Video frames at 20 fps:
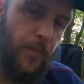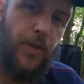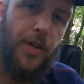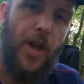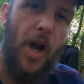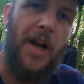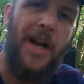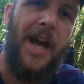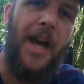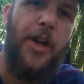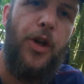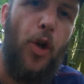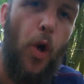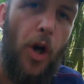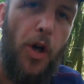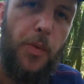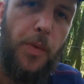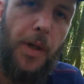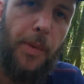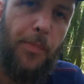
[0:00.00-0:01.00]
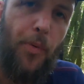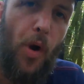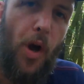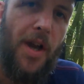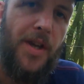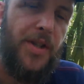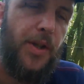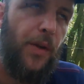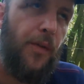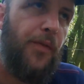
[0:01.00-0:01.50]
I get annoyed with the
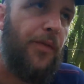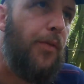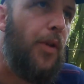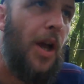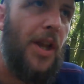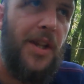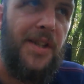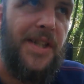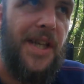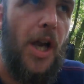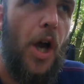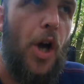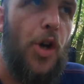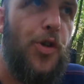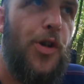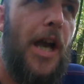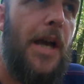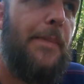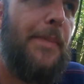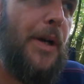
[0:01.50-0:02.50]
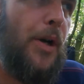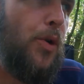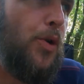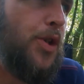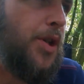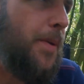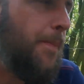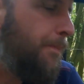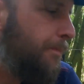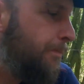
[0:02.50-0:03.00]
price of like the dehydrated meals,